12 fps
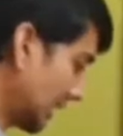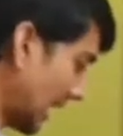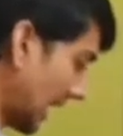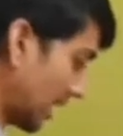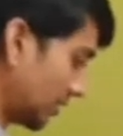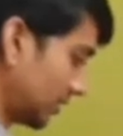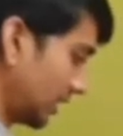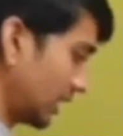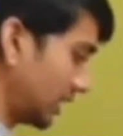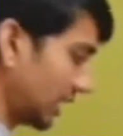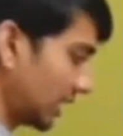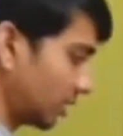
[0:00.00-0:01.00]
I have
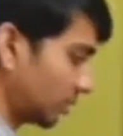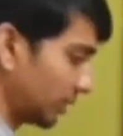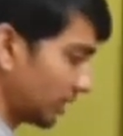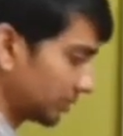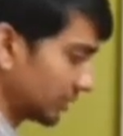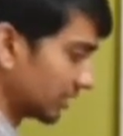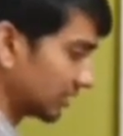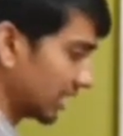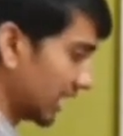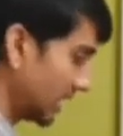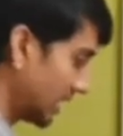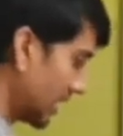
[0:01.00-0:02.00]
Ek to be of this
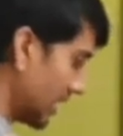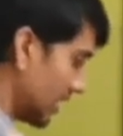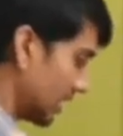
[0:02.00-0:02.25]
kind,